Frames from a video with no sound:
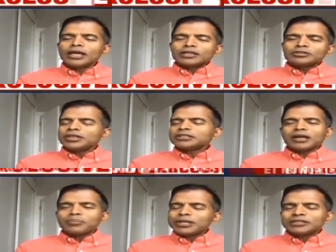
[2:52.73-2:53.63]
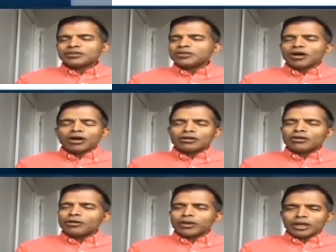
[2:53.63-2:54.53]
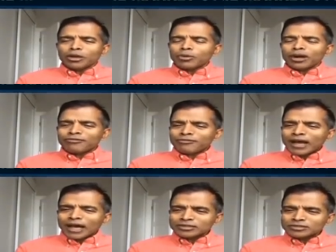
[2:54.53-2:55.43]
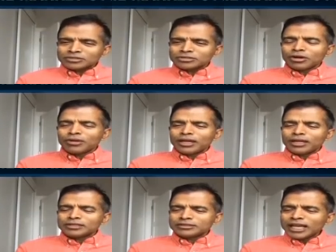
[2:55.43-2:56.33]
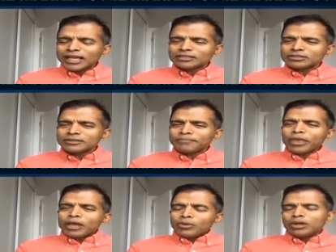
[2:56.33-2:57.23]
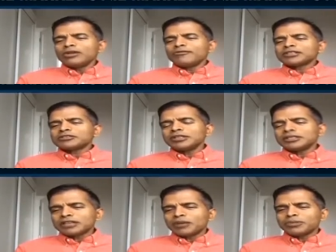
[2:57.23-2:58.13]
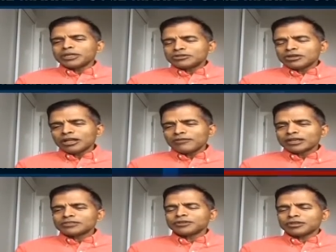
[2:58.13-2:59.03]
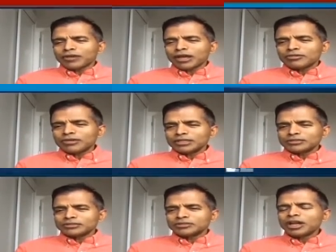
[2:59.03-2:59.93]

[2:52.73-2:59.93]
So these companies are not going anywhere fast. So in a sense, when you invest in these companies, you got to invest for the right reasons.